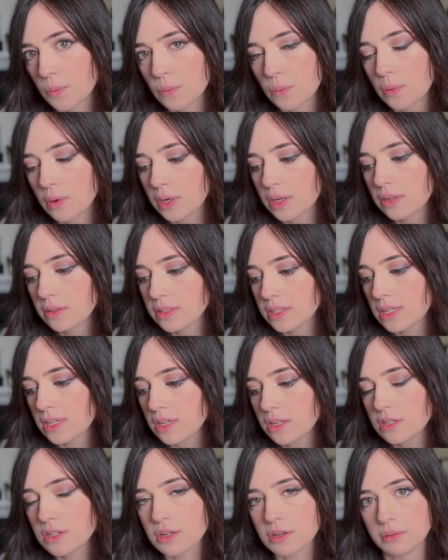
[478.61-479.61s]
What is
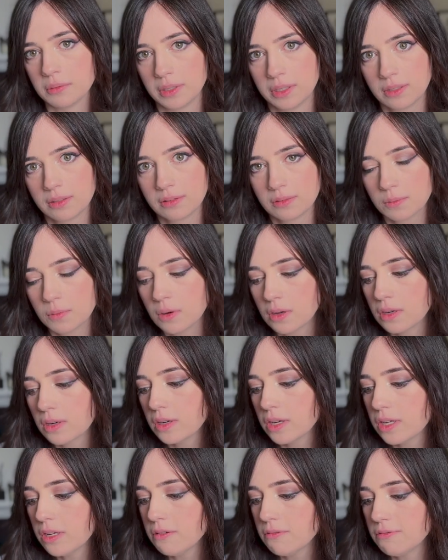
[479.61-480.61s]
he doing? What
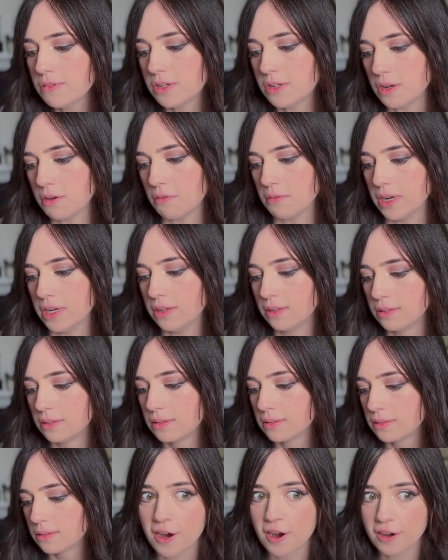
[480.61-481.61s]
are you doing?
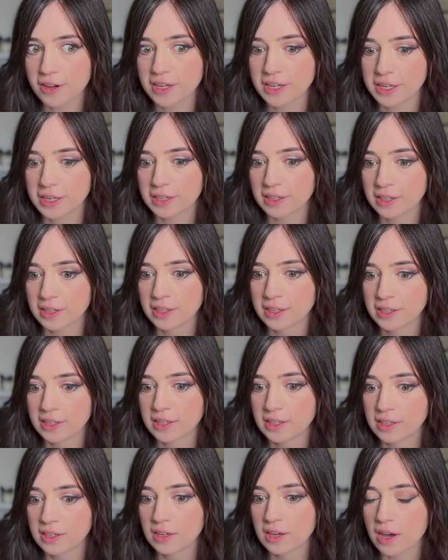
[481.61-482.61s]
Talking
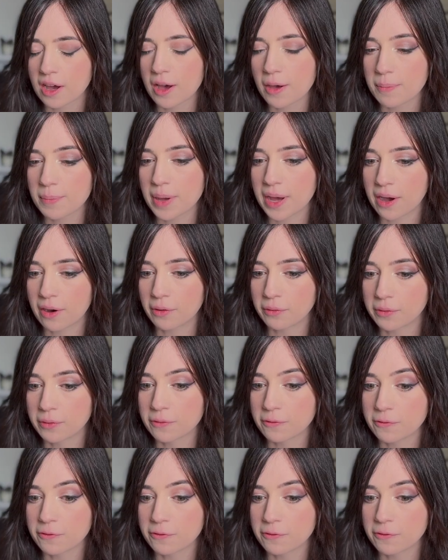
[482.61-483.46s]
about